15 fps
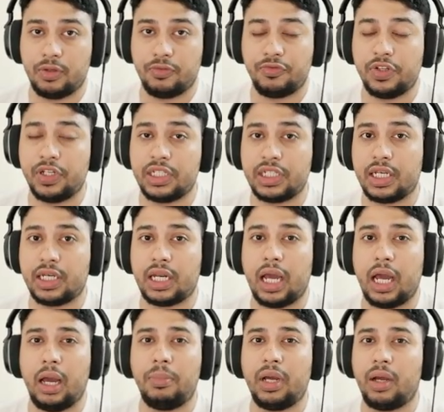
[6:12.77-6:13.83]
finishing it
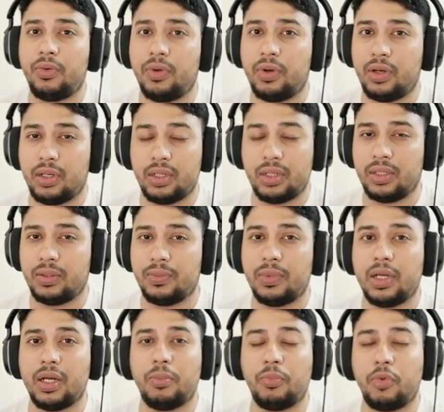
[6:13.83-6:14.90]
up. I will
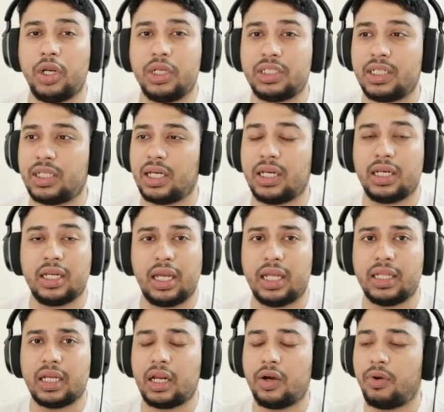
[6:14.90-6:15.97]
polish it, and
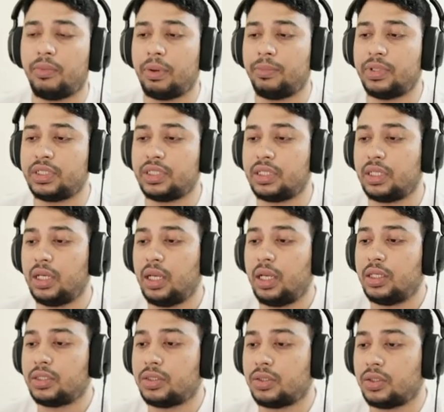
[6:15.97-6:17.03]
then I will publish it.
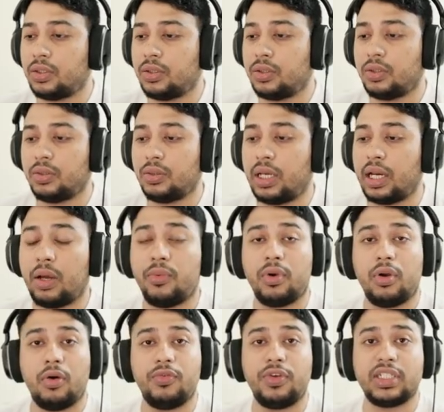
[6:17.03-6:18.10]
So, and I
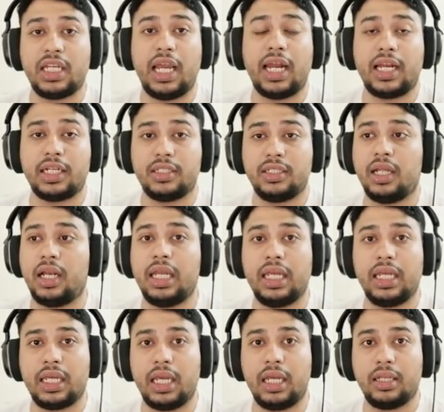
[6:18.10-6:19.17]
will obviously attach the
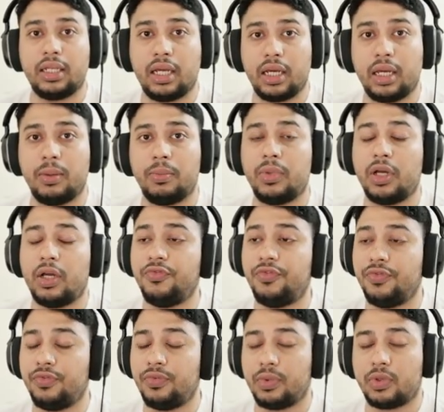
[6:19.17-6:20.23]
link in the
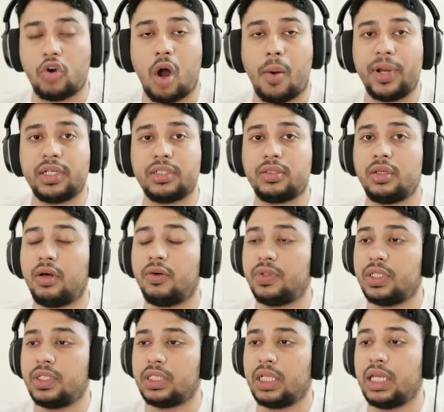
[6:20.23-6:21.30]
comments of
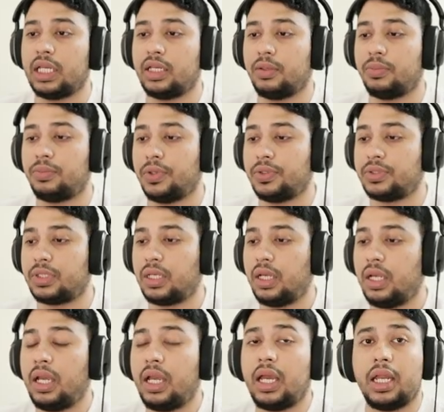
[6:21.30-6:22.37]
this LinkedIn post,
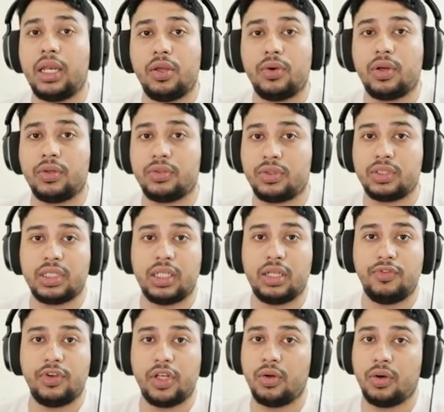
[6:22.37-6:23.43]
and you can also see
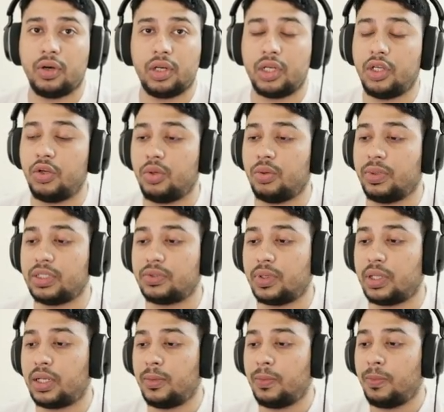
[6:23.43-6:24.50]
the video on YouTube as
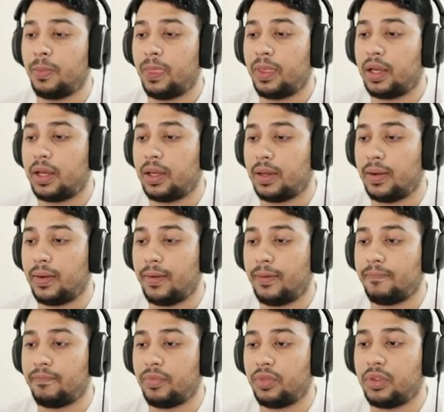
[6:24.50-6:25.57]
well.
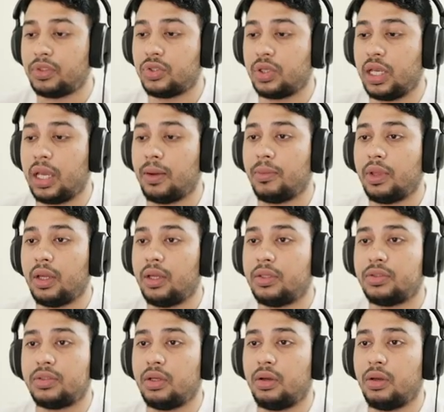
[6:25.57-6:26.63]
So yeah,
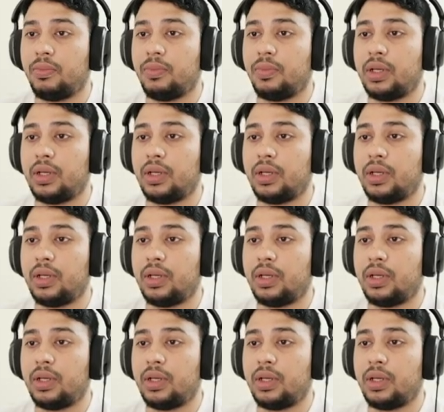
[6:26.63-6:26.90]
so